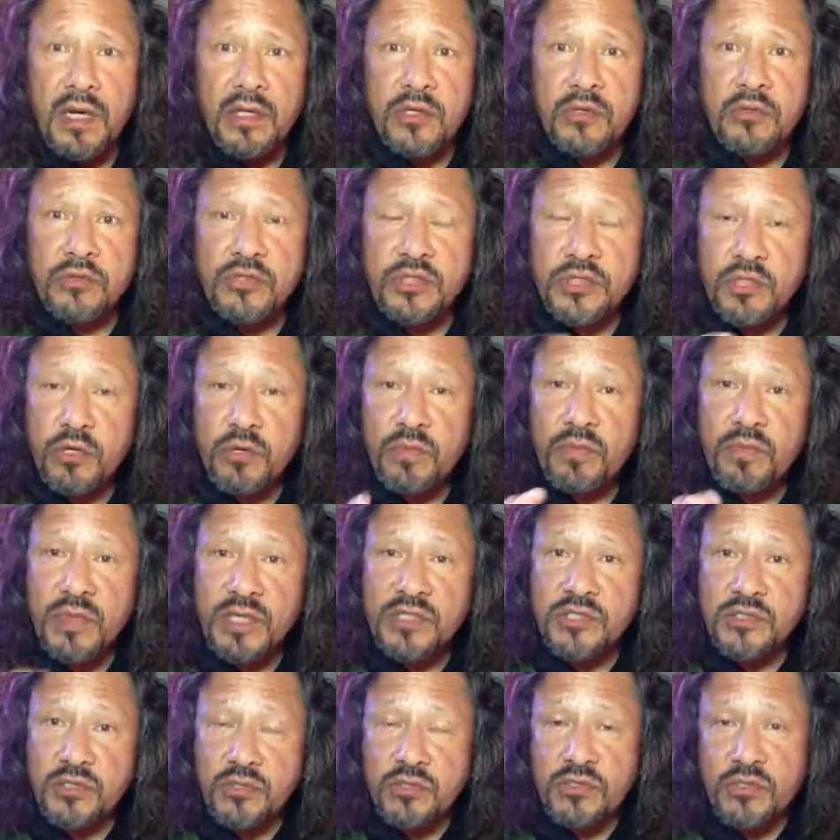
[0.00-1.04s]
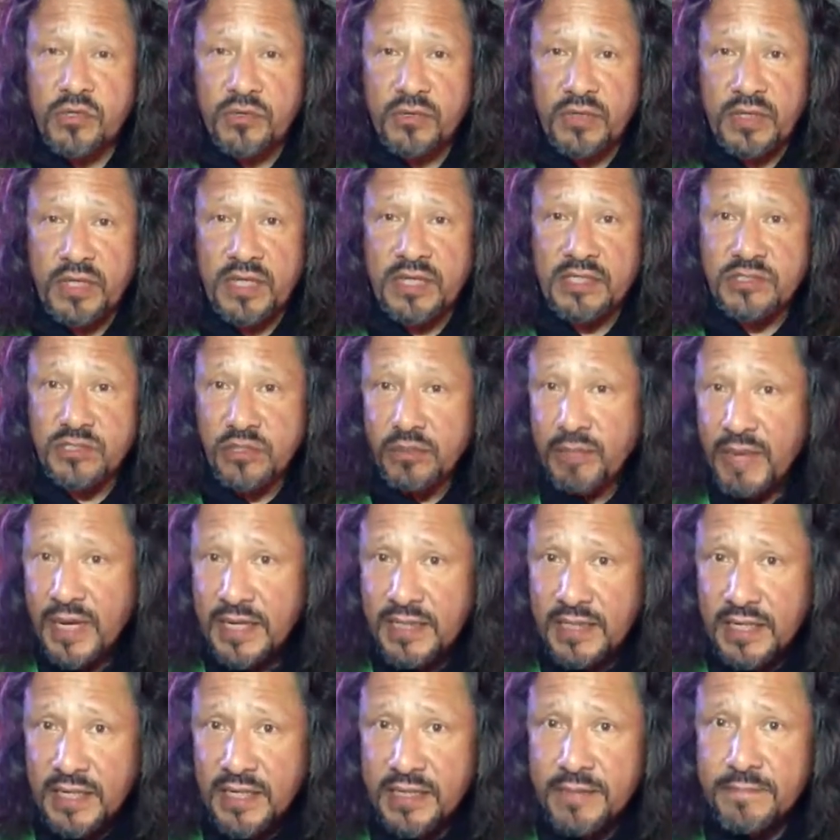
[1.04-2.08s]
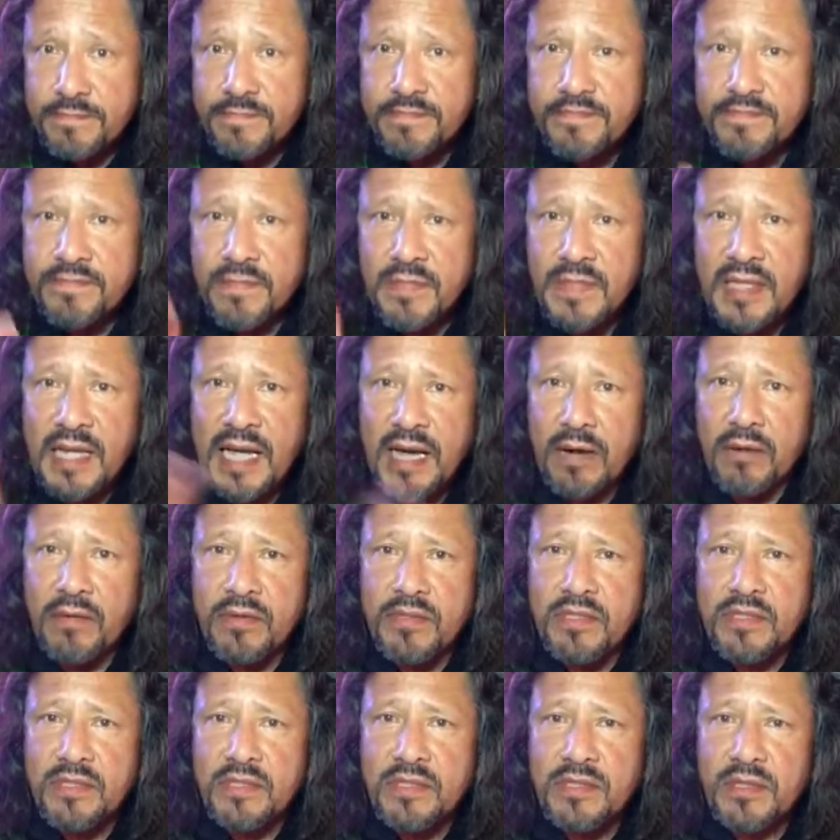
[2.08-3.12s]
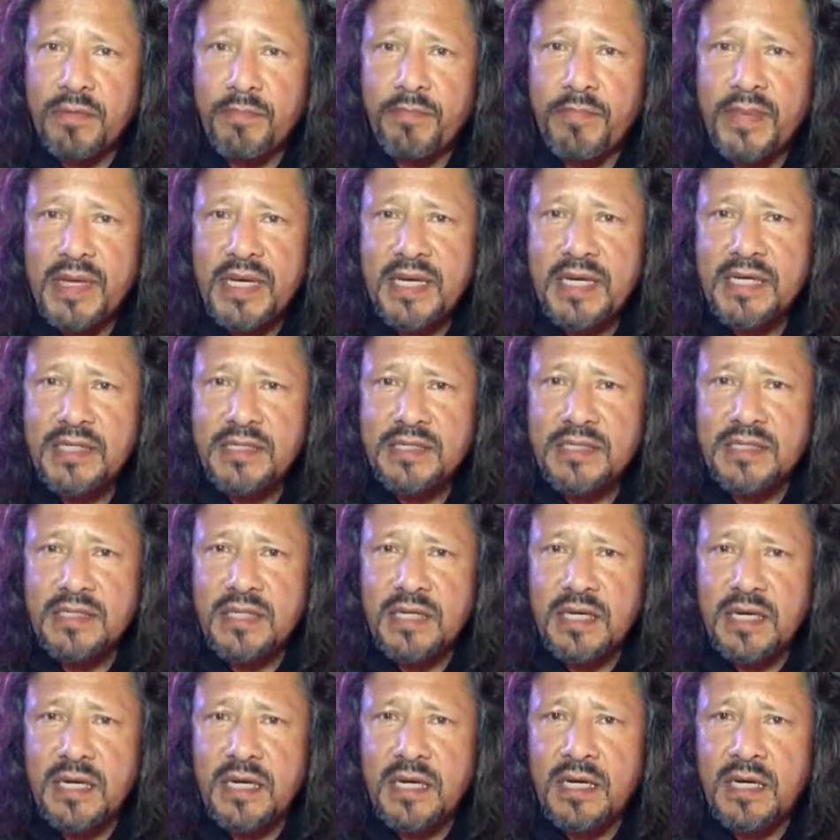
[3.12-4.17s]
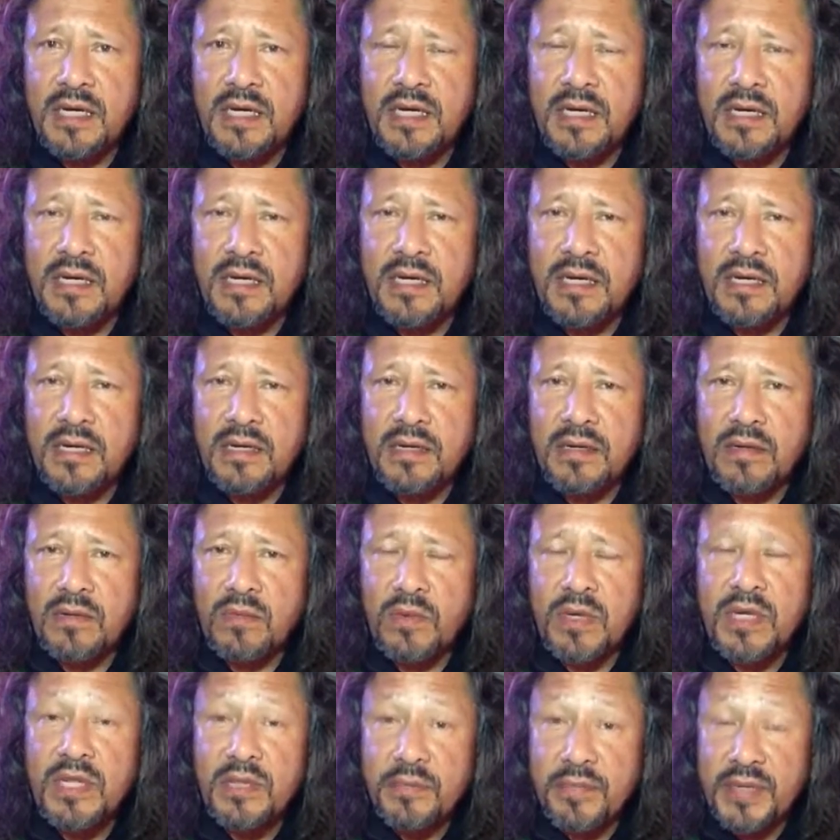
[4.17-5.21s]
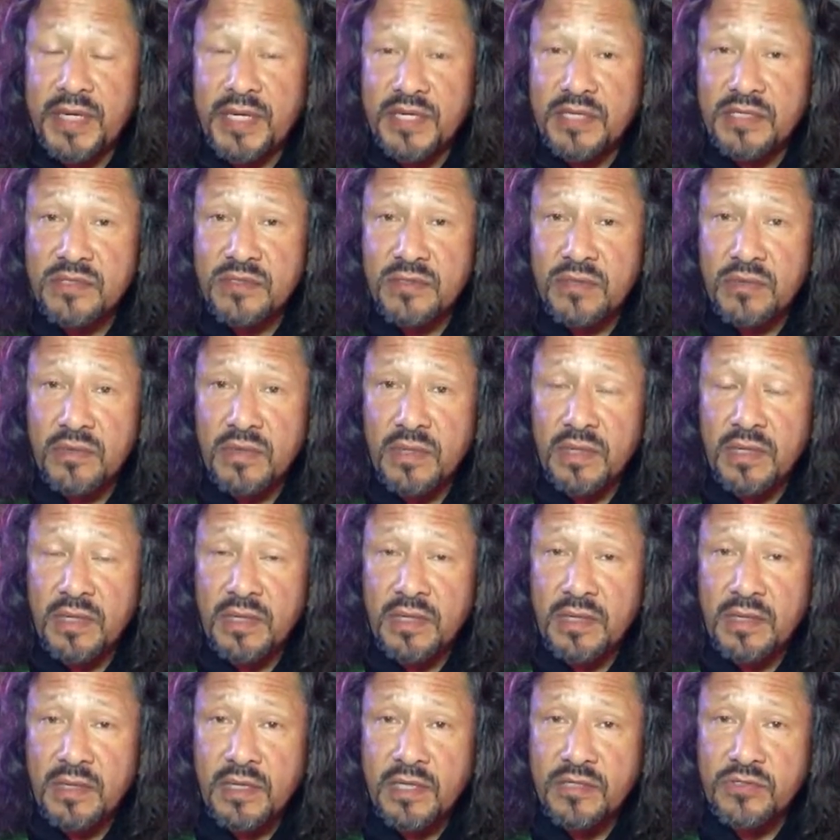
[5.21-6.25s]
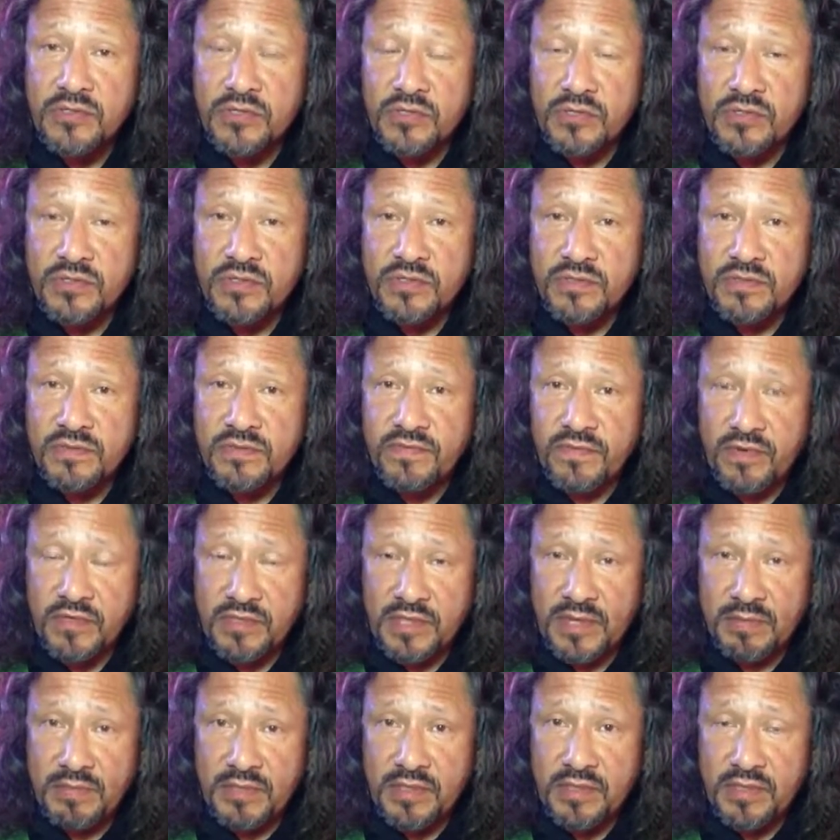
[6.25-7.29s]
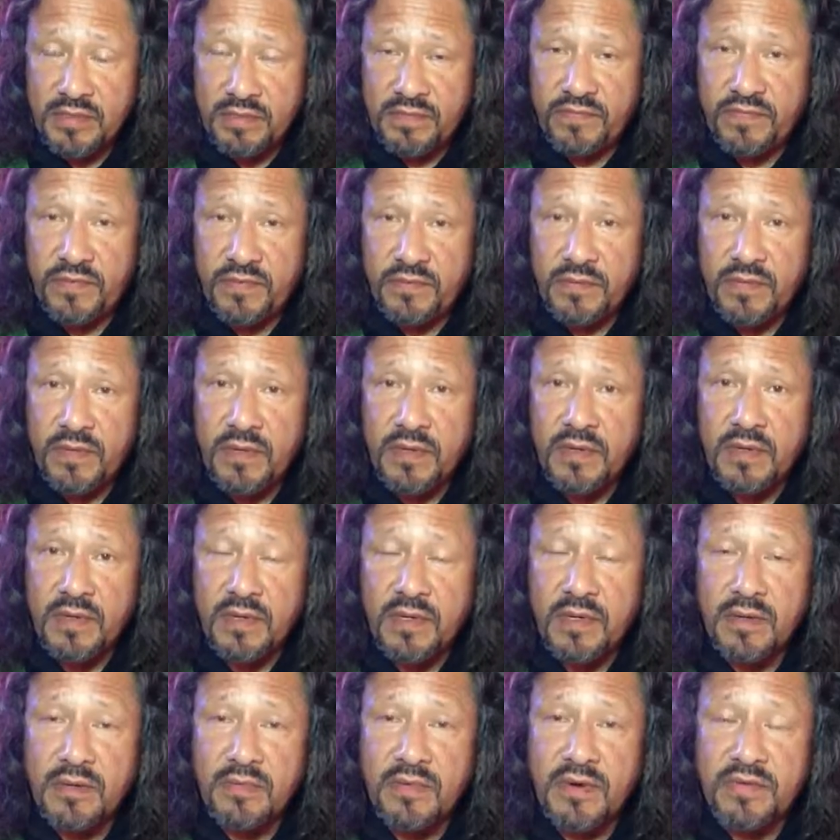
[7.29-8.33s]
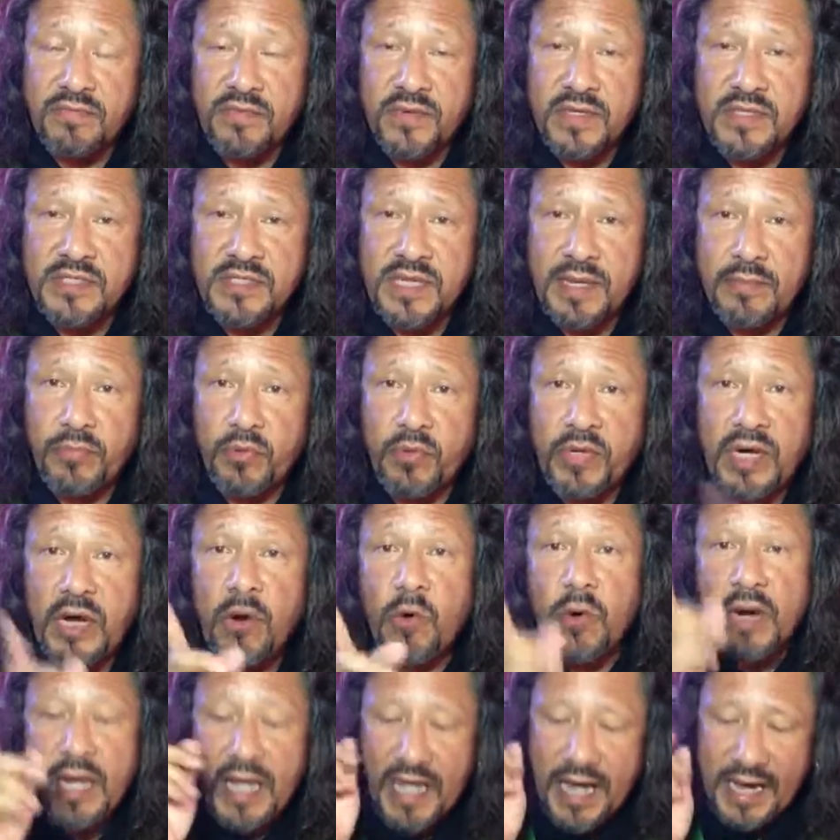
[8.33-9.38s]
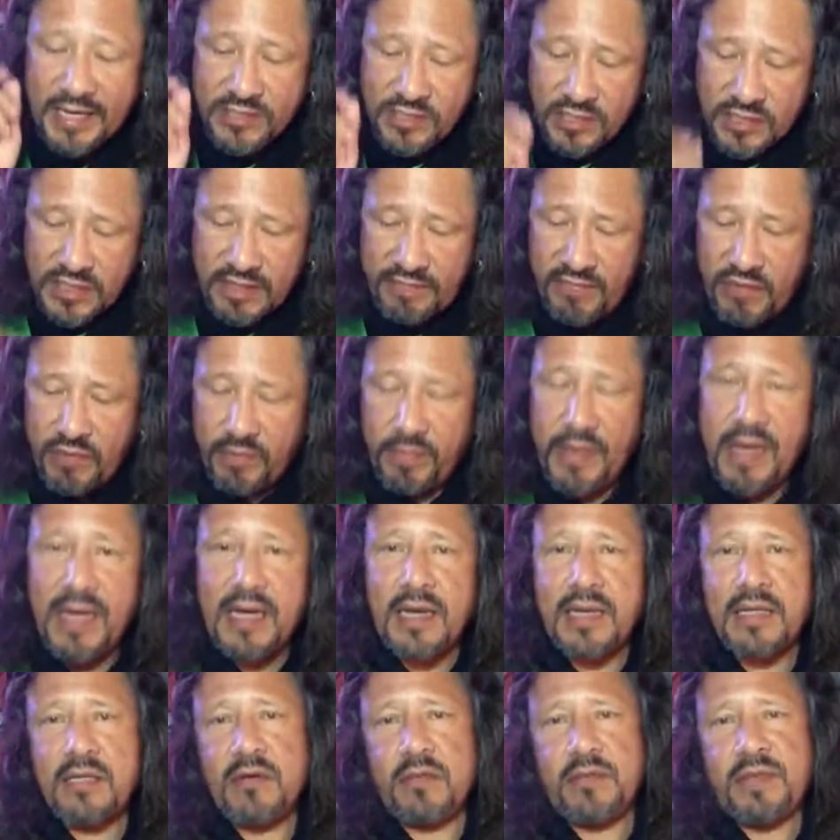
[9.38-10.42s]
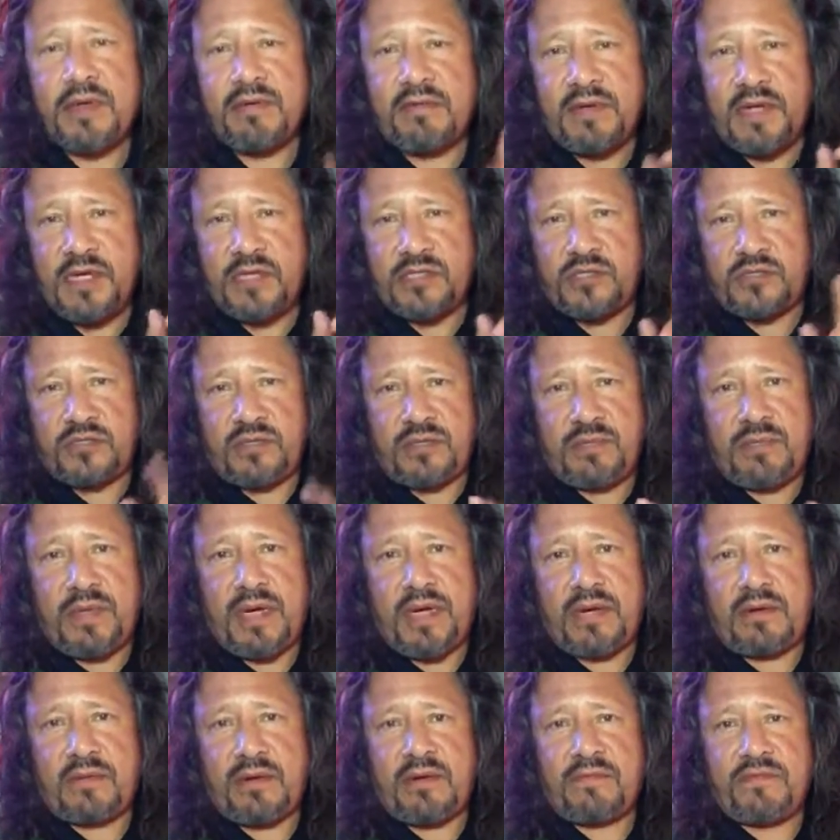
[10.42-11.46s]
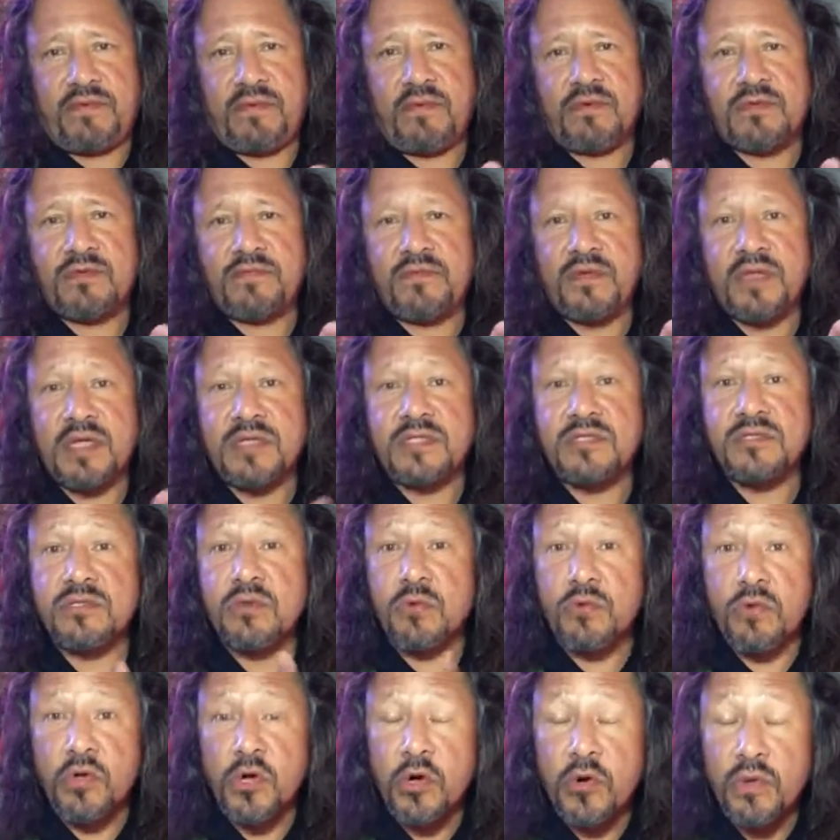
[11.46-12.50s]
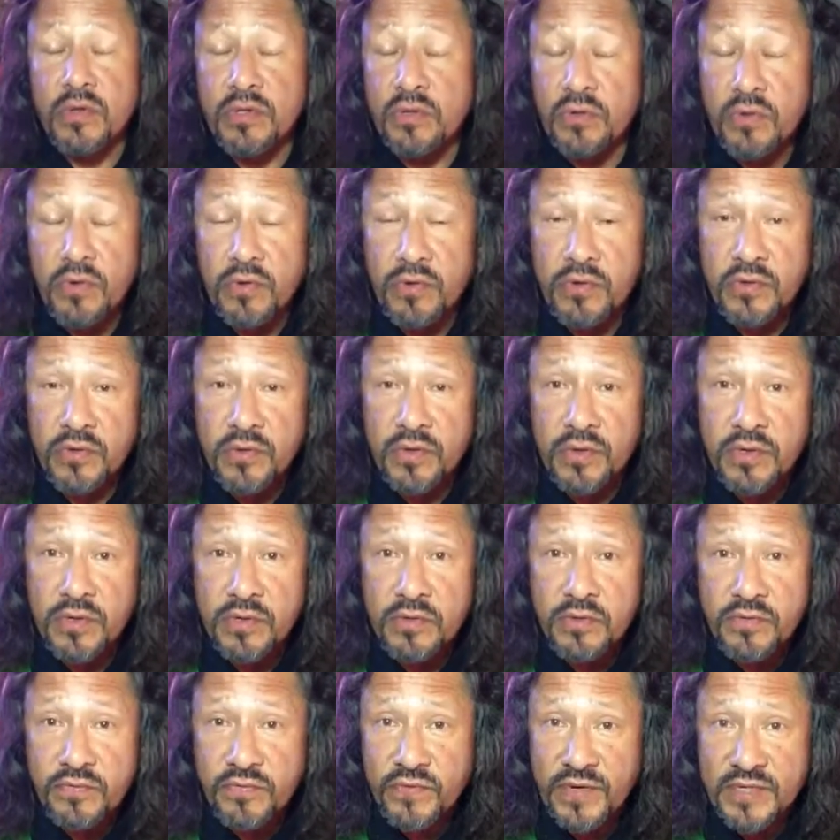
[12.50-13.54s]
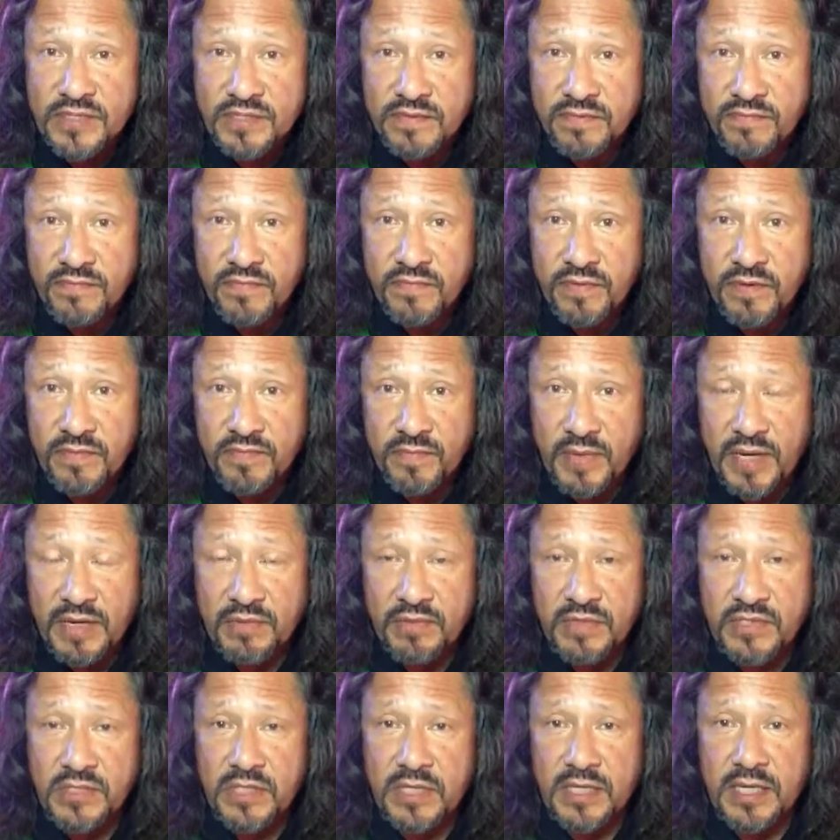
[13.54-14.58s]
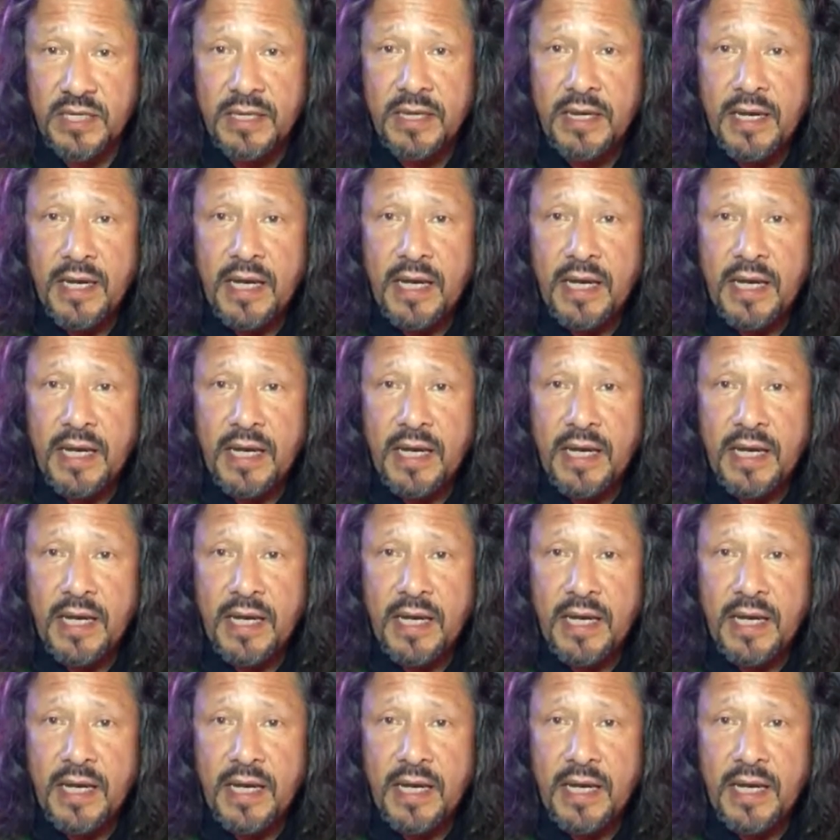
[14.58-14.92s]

you still must do certain things that are mandated. Now, the biggest, one of the biggest concerns, from a refereeing standpoint. Oh, and just to give you a little bit of a history background for those of you that don't know or there are new friends of mine recently.